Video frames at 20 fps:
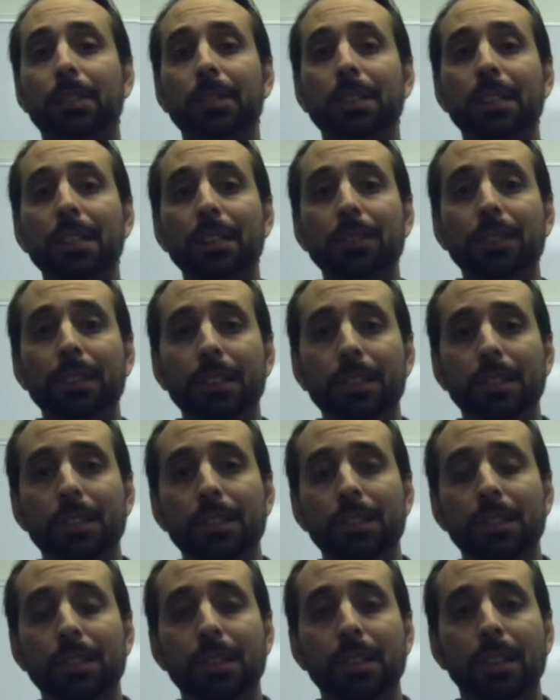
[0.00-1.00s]

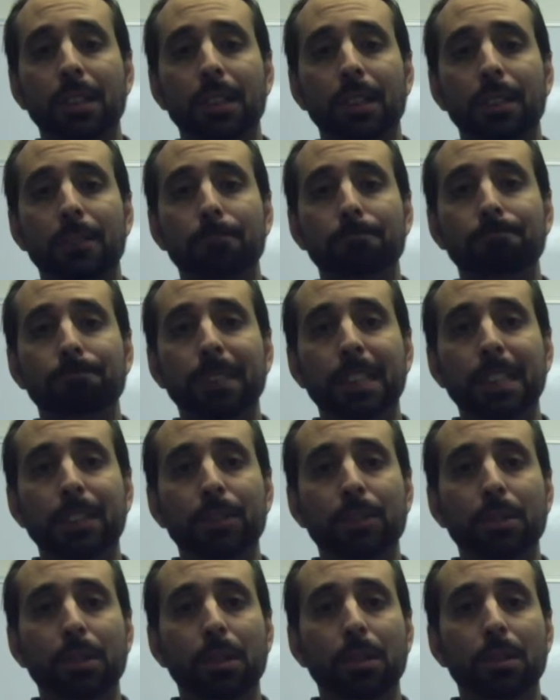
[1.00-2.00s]
Stevens'
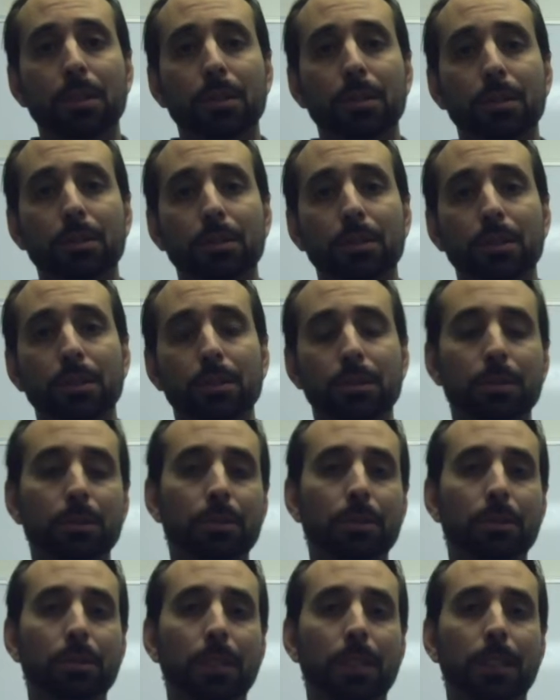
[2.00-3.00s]
Intro
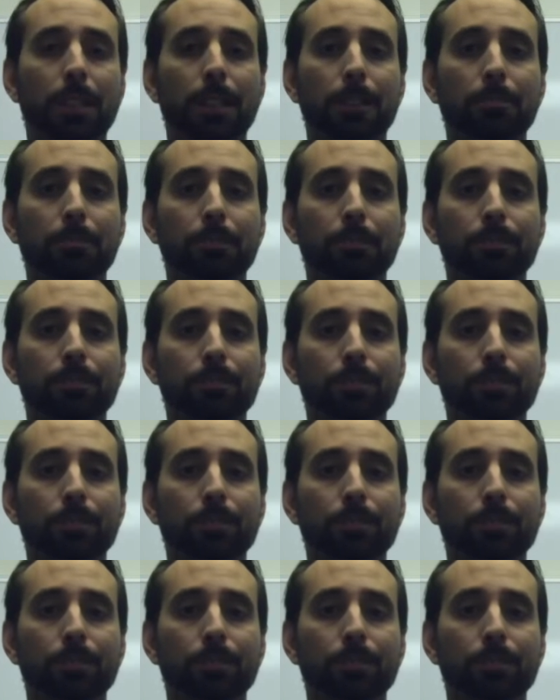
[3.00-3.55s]
to